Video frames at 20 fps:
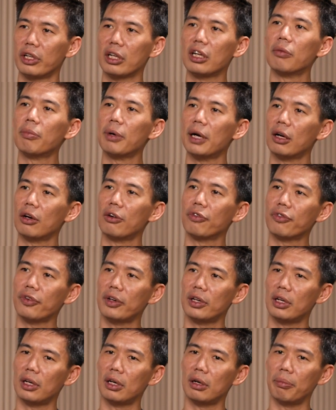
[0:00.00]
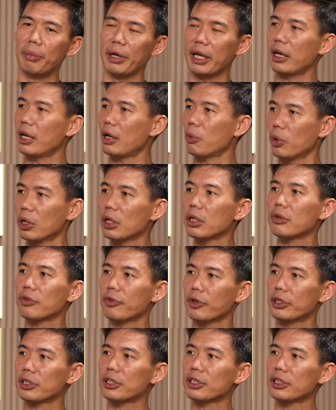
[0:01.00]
critical part of making that work